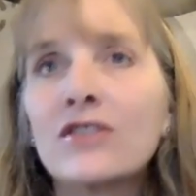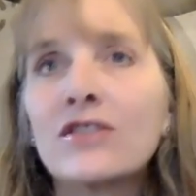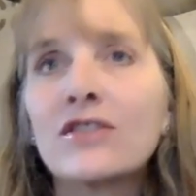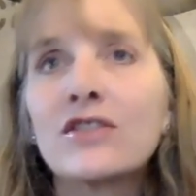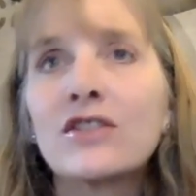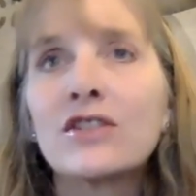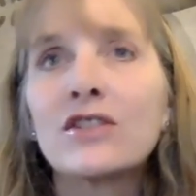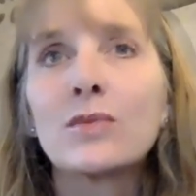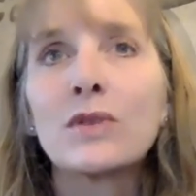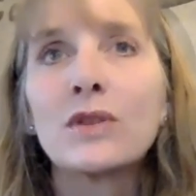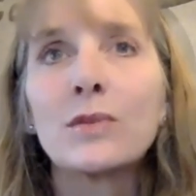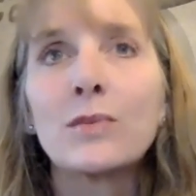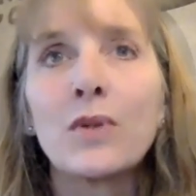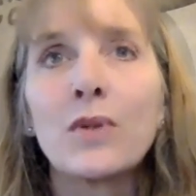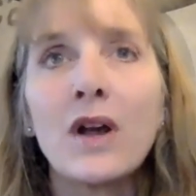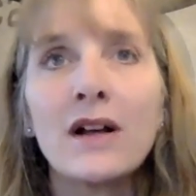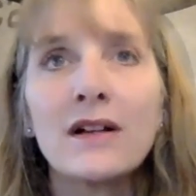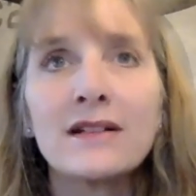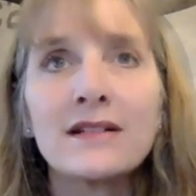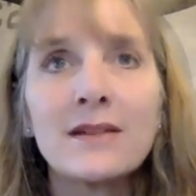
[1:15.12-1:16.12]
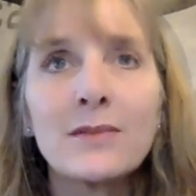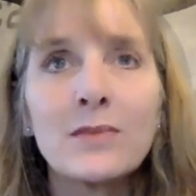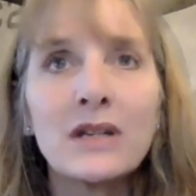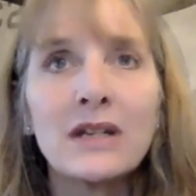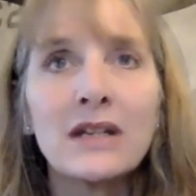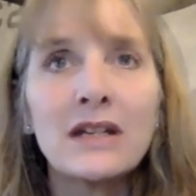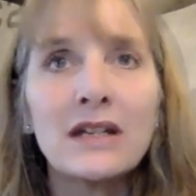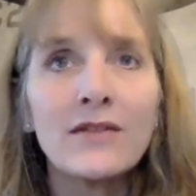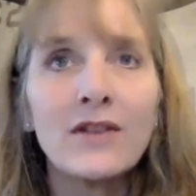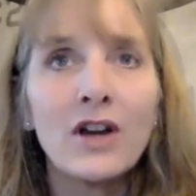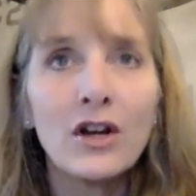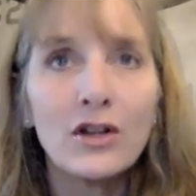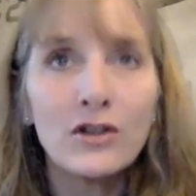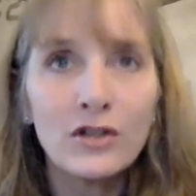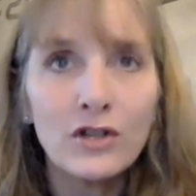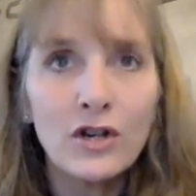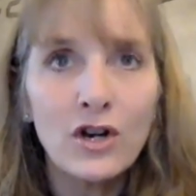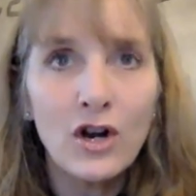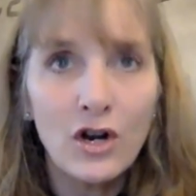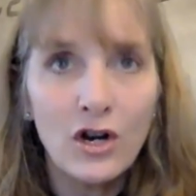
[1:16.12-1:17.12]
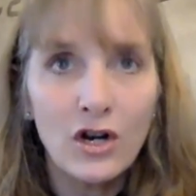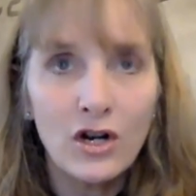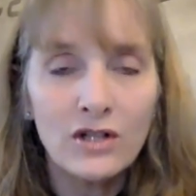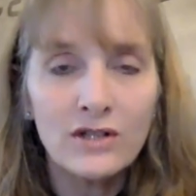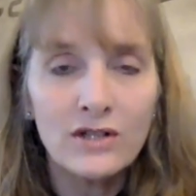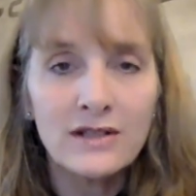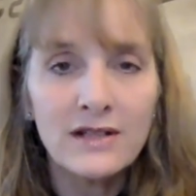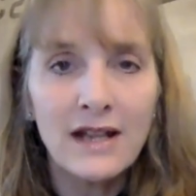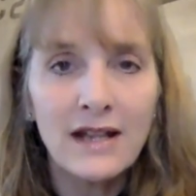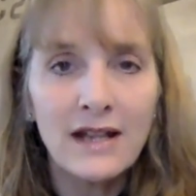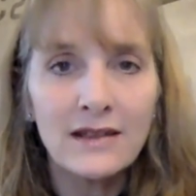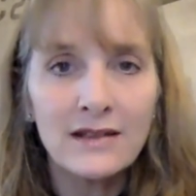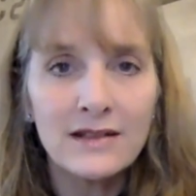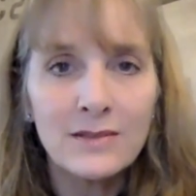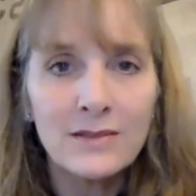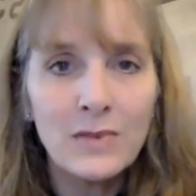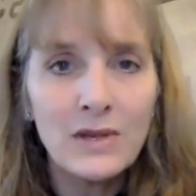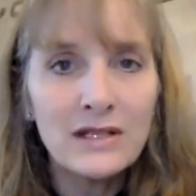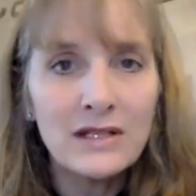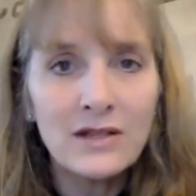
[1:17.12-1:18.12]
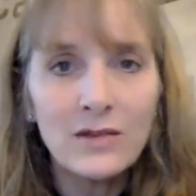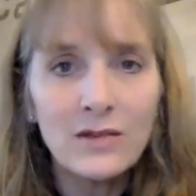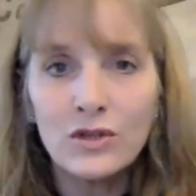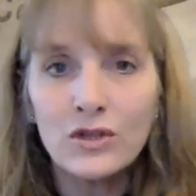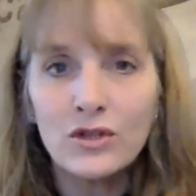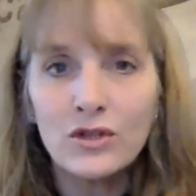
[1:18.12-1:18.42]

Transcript: just with the proximity of other cars and the speeds at which